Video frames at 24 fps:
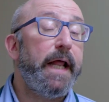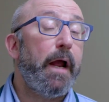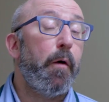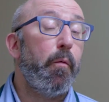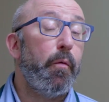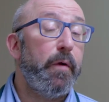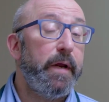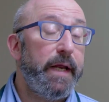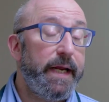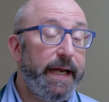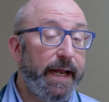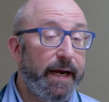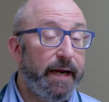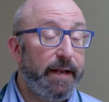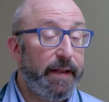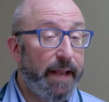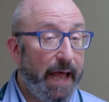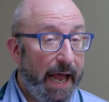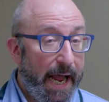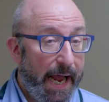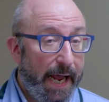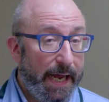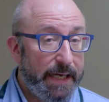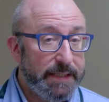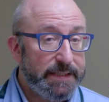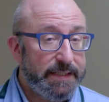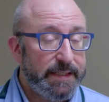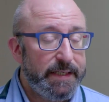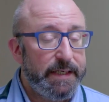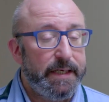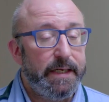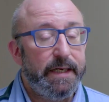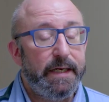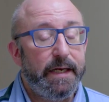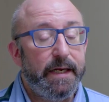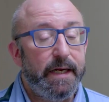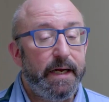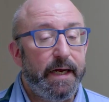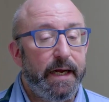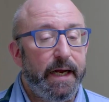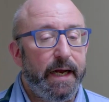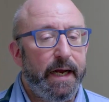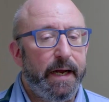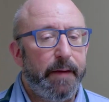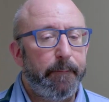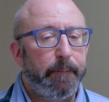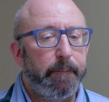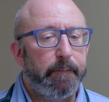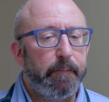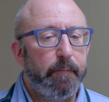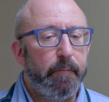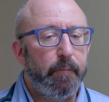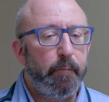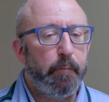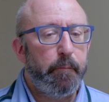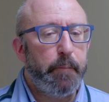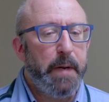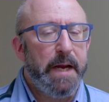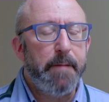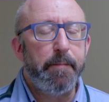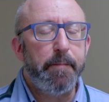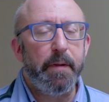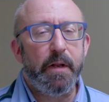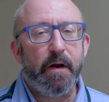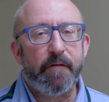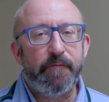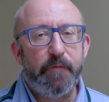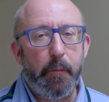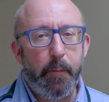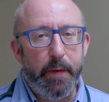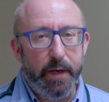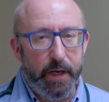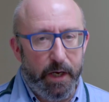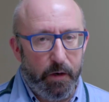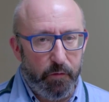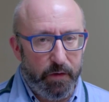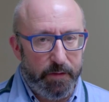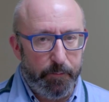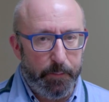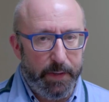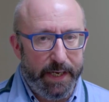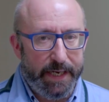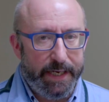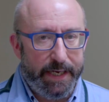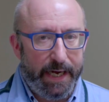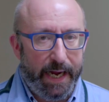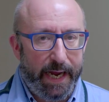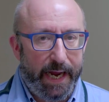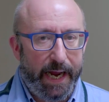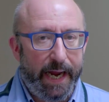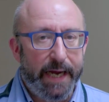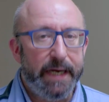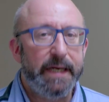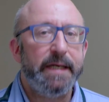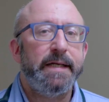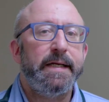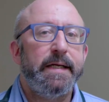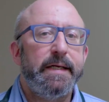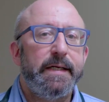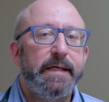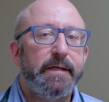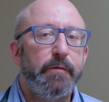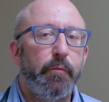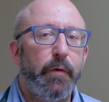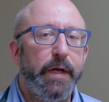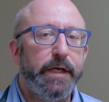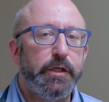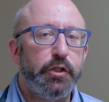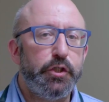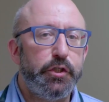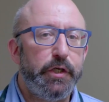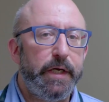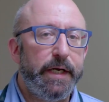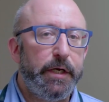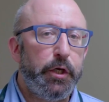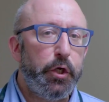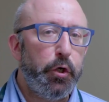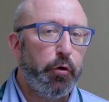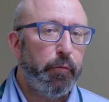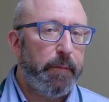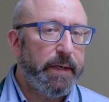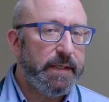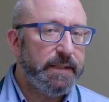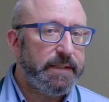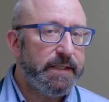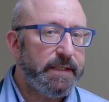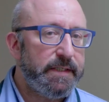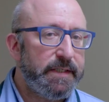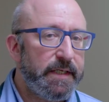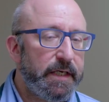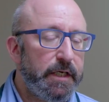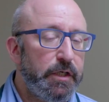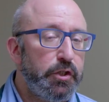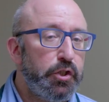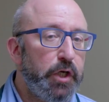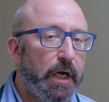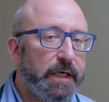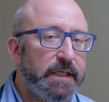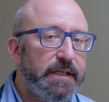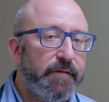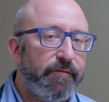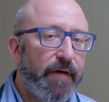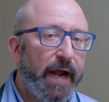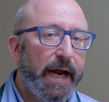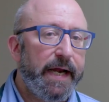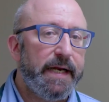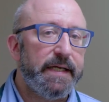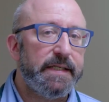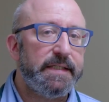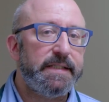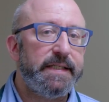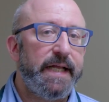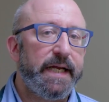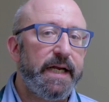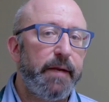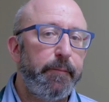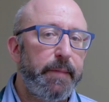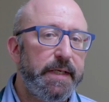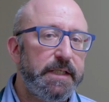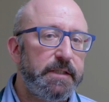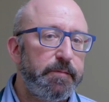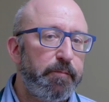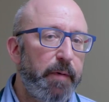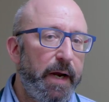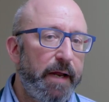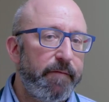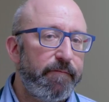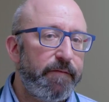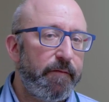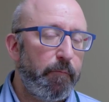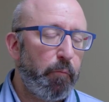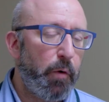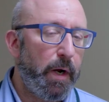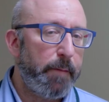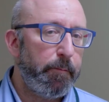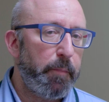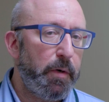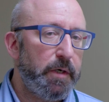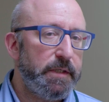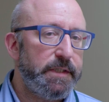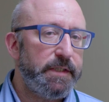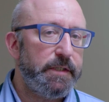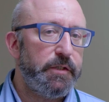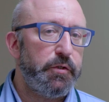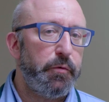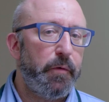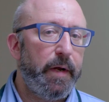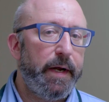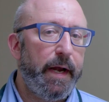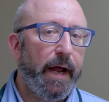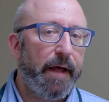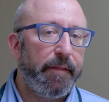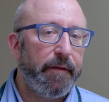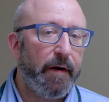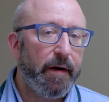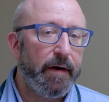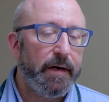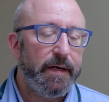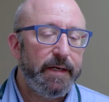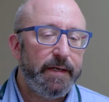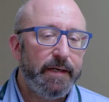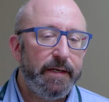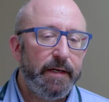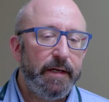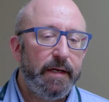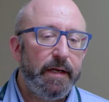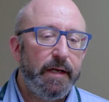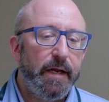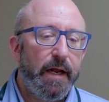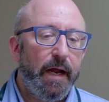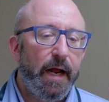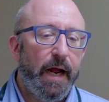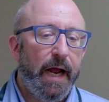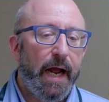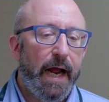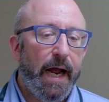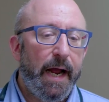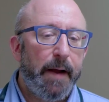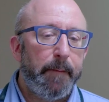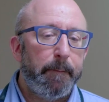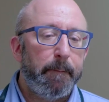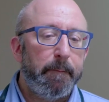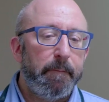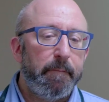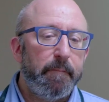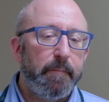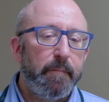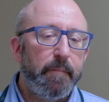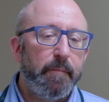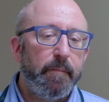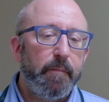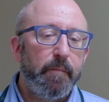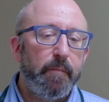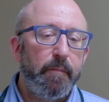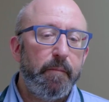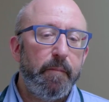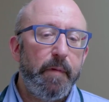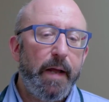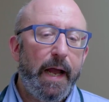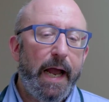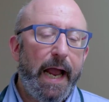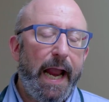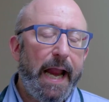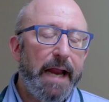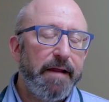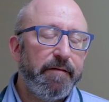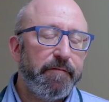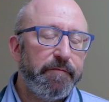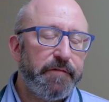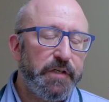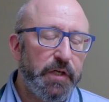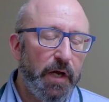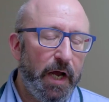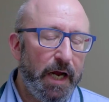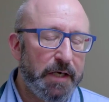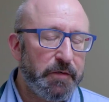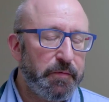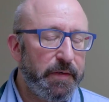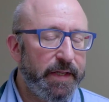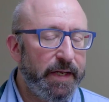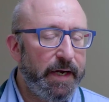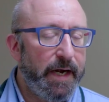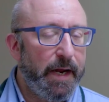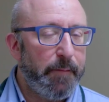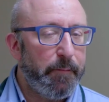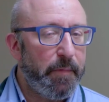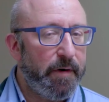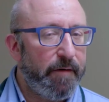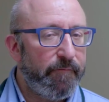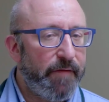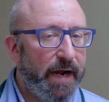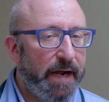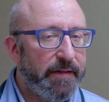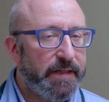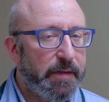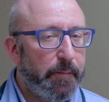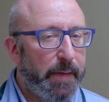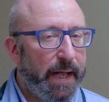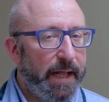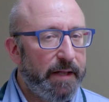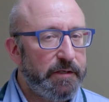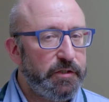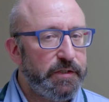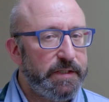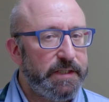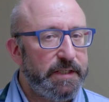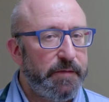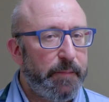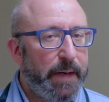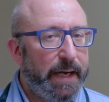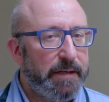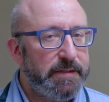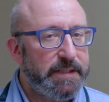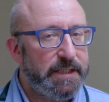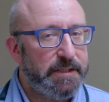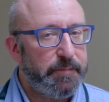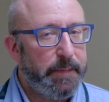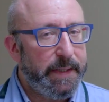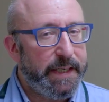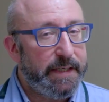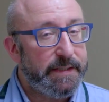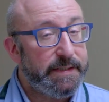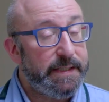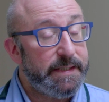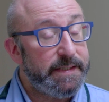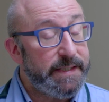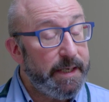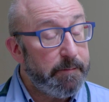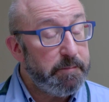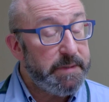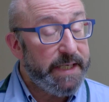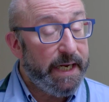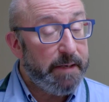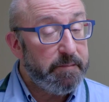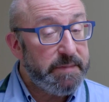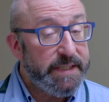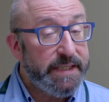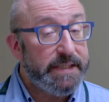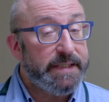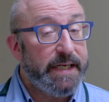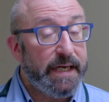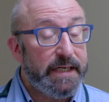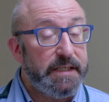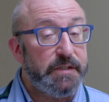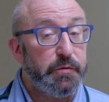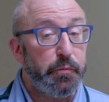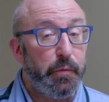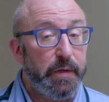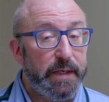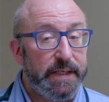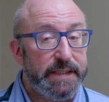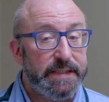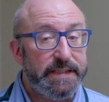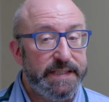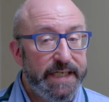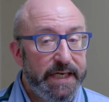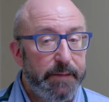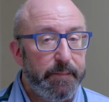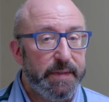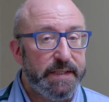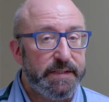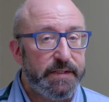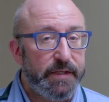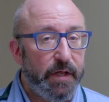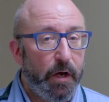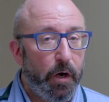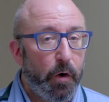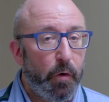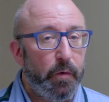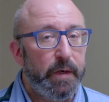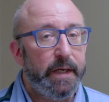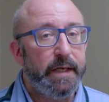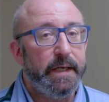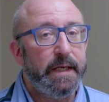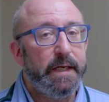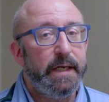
that we get a lot. People are familiar with pink eye, which in humans is a conjunctivitis that can be spread from one person to another. I've talked with a number of ophthalmologists about this because sometimes it does really seem as though